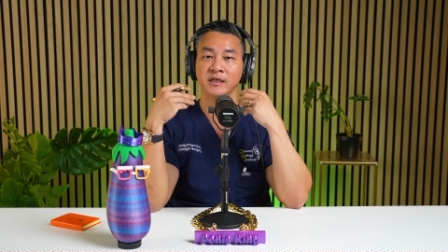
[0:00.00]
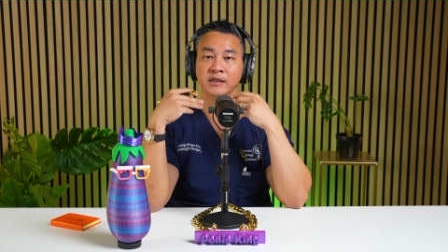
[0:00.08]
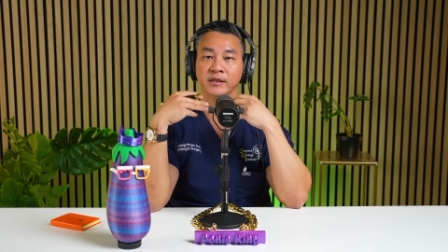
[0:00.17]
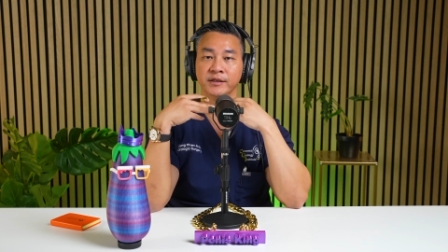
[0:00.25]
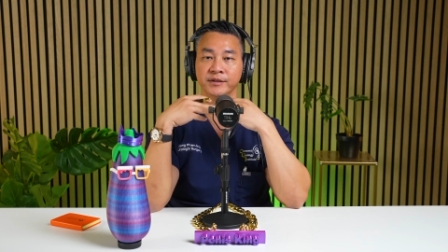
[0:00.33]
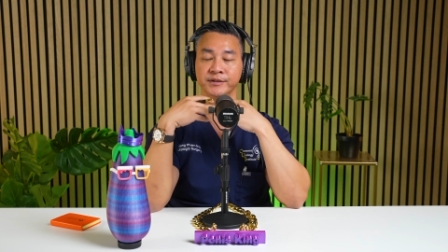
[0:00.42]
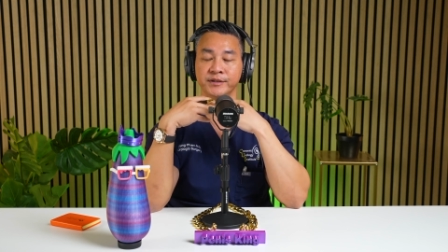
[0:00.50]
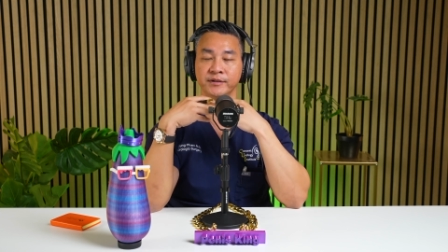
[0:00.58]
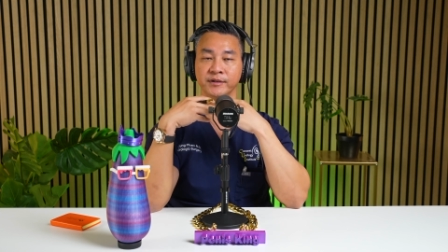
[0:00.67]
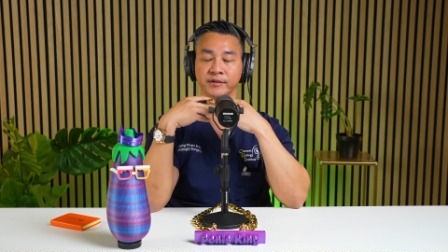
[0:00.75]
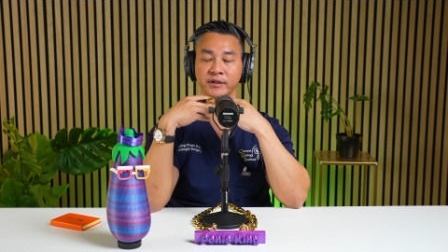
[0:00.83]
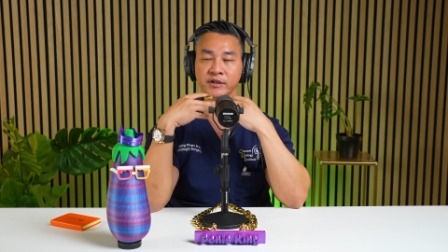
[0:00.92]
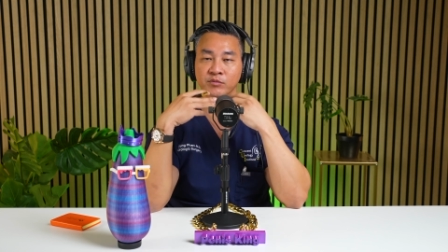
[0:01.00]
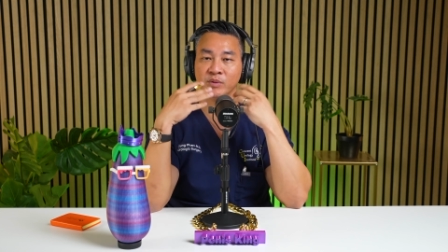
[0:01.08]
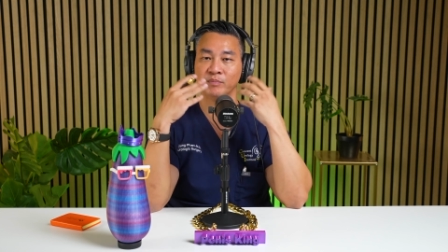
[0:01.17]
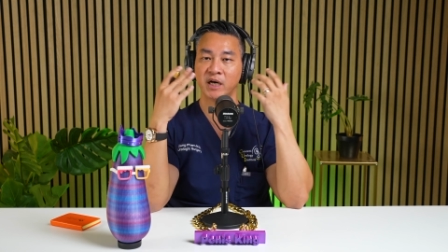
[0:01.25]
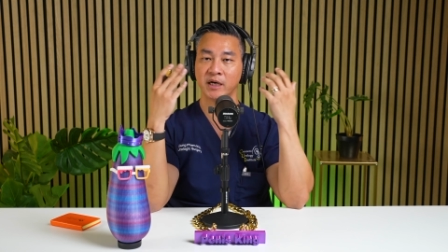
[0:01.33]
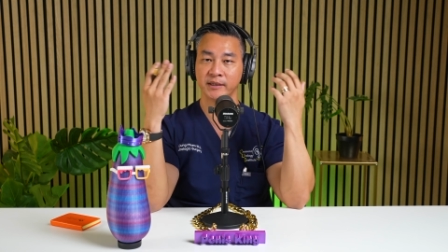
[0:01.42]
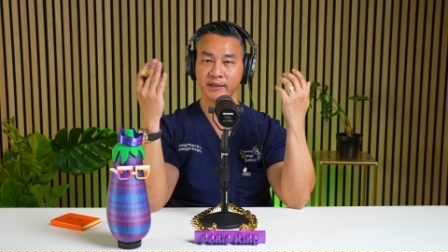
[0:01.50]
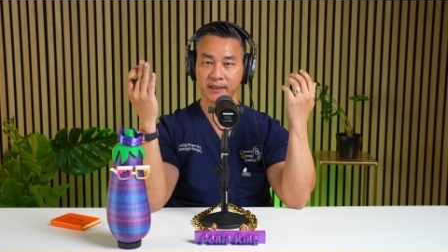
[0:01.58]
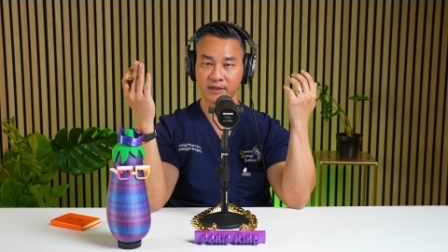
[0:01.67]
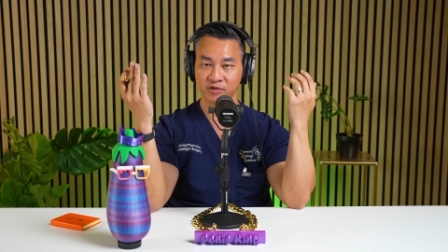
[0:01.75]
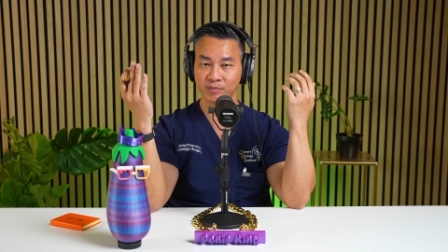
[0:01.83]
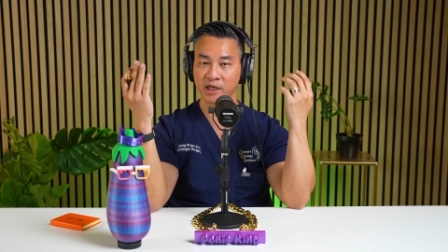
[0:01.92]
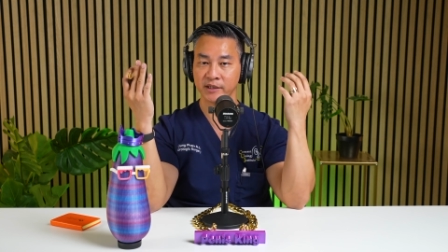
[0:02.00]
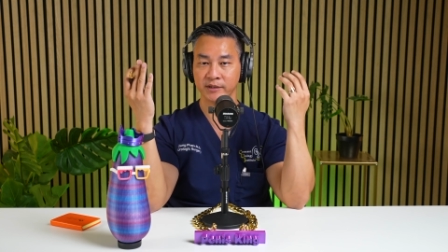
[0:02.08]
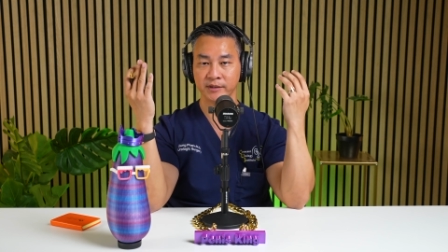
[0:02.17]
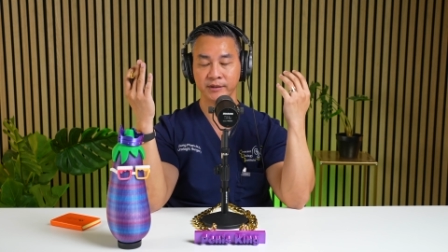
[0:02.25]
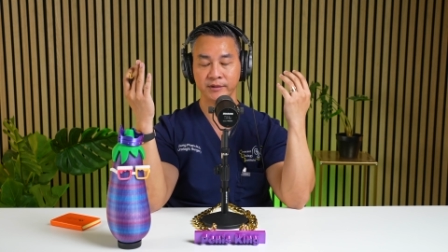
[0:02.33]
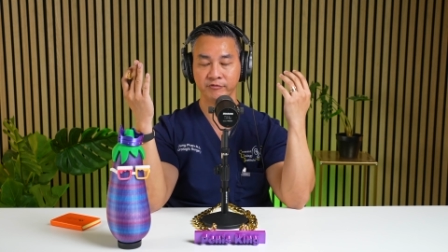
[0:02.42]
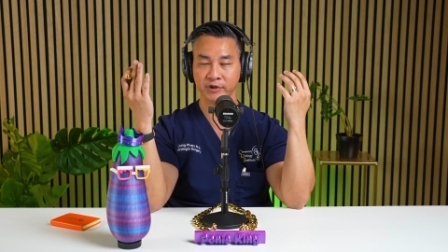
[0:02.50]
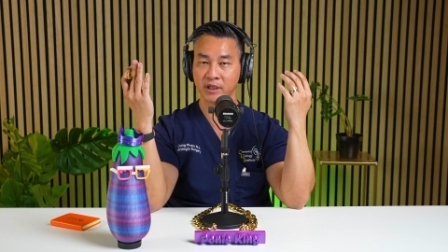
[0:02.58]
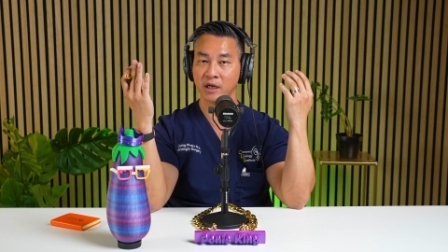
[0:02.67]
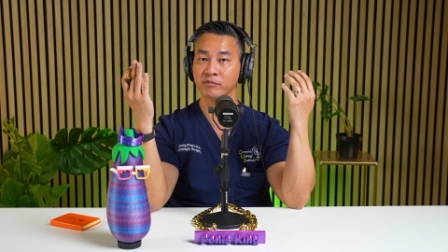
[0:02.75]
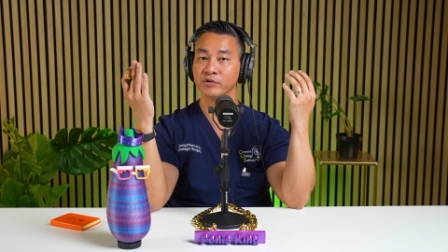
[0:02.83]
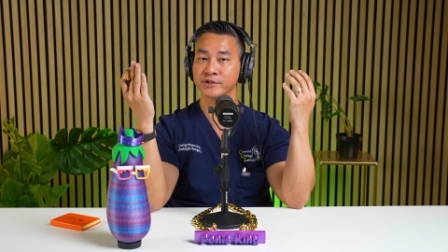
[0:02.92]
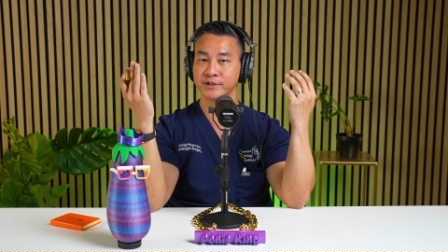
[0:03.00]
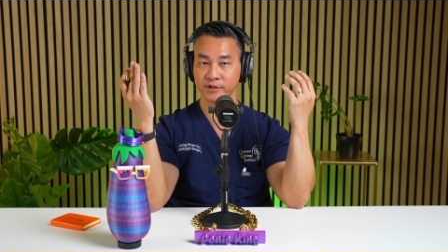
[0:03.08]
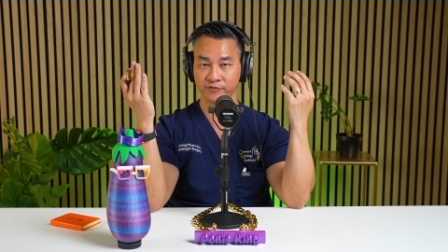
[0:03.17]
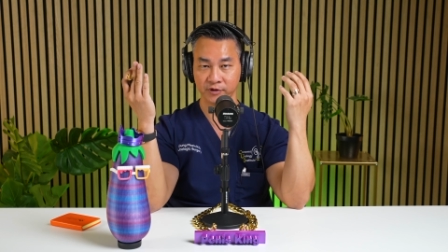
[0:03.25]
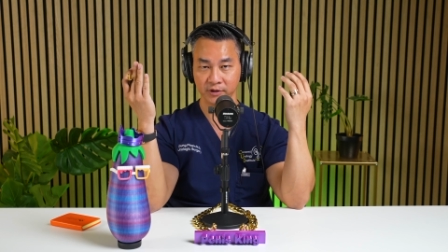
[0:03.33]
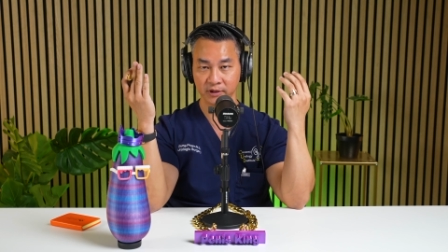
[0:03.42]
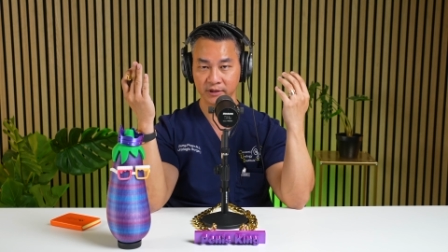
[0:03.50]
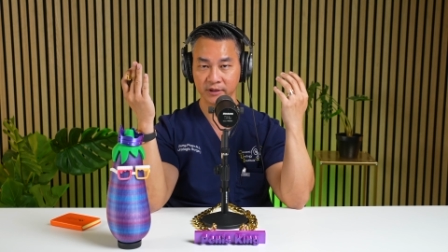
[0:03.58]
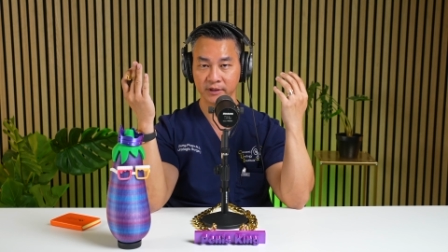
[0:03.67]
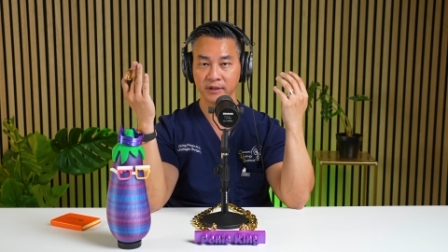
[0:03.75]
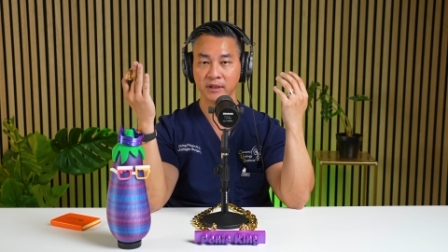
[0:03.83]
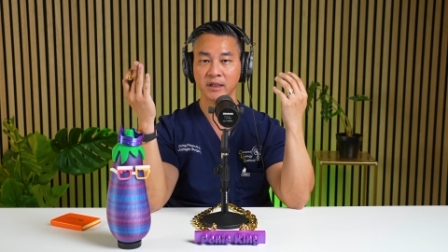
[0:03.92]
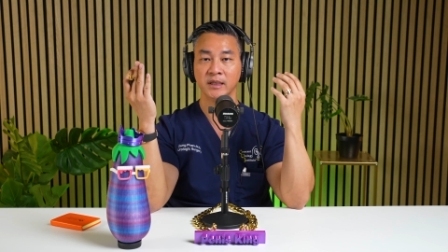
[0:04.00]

Because, you know, the human body, everybody recovers differently.